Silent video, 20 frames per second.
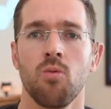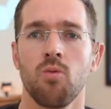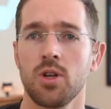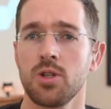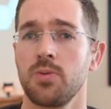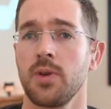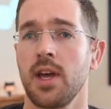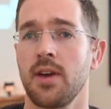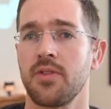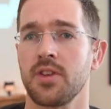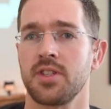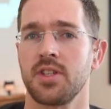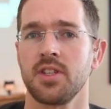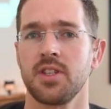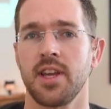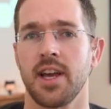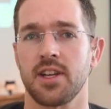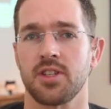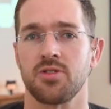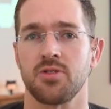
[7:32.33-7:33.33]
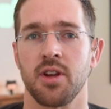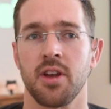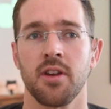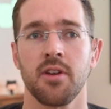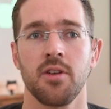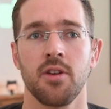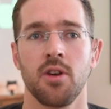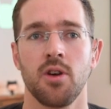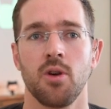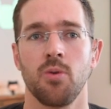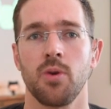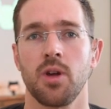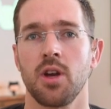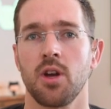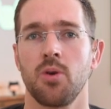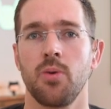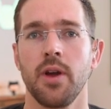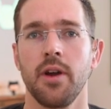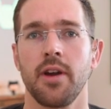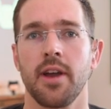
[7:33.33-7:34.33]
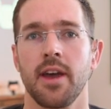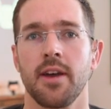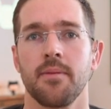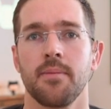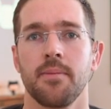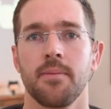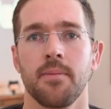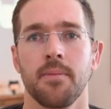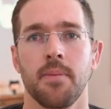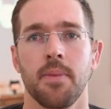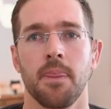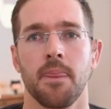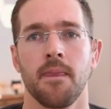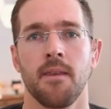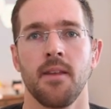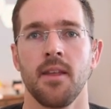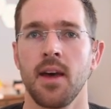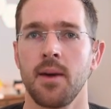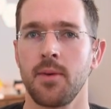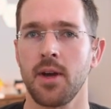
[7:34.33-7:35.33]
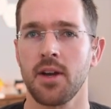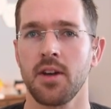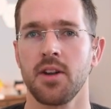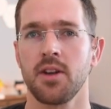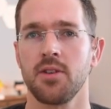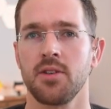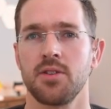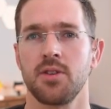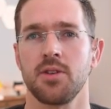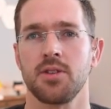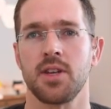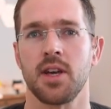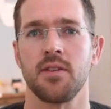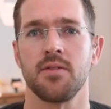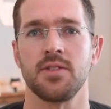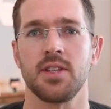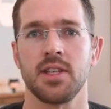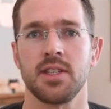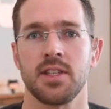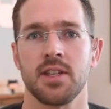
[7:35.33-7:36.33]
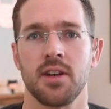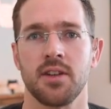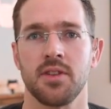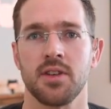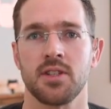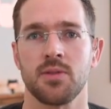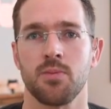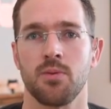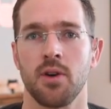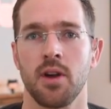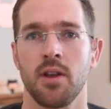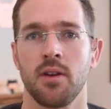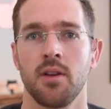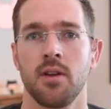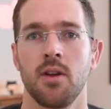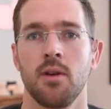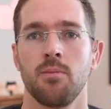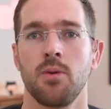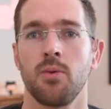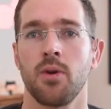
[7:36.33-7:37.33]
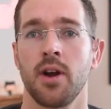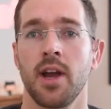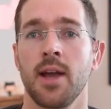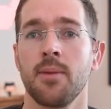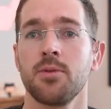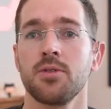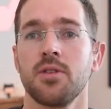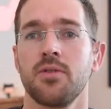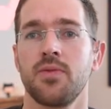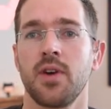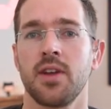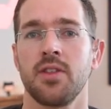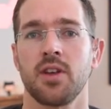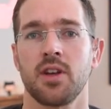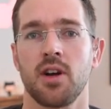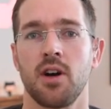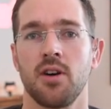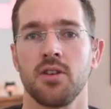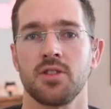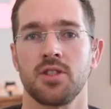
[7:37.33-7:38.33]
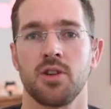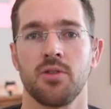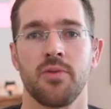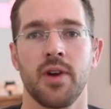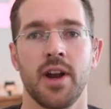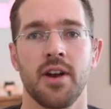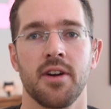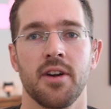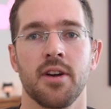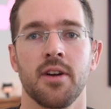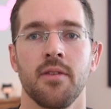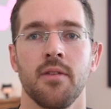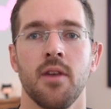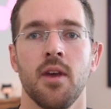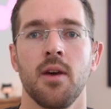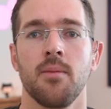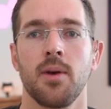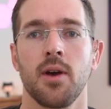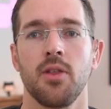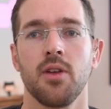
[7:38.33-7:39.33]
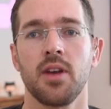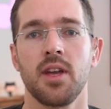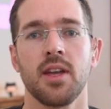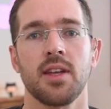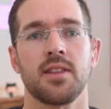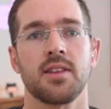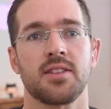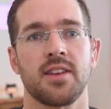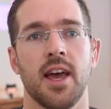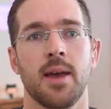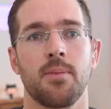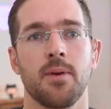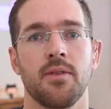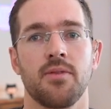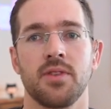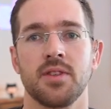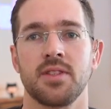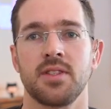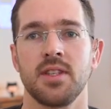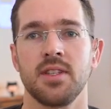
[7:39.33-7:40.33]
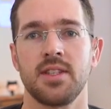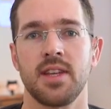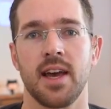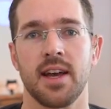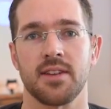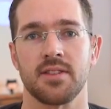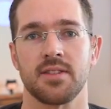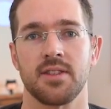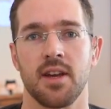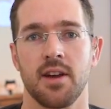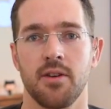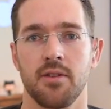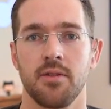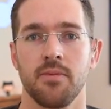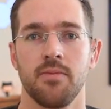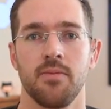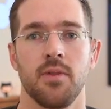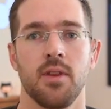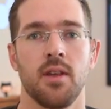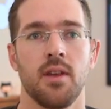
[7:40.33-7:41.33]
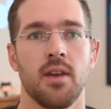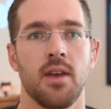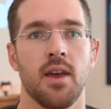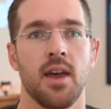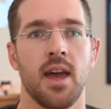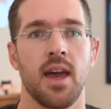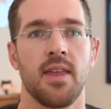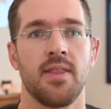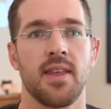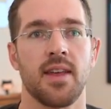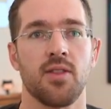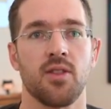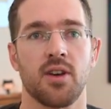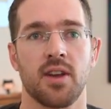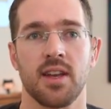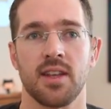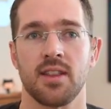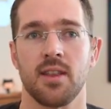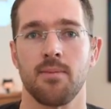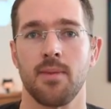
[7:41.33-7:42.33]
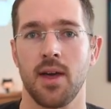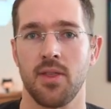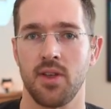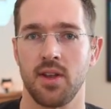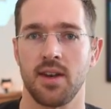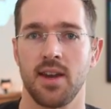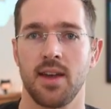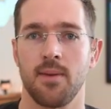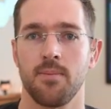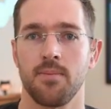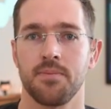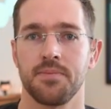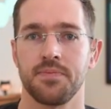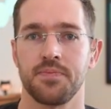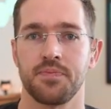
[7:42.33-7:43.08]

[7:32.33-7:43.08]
Once we have the syntax tree, we can query it. I'm not going to go into a ton of detail at this point, but we are able to find the calls to render by looking at the type of the syntax node and then looking at the method name.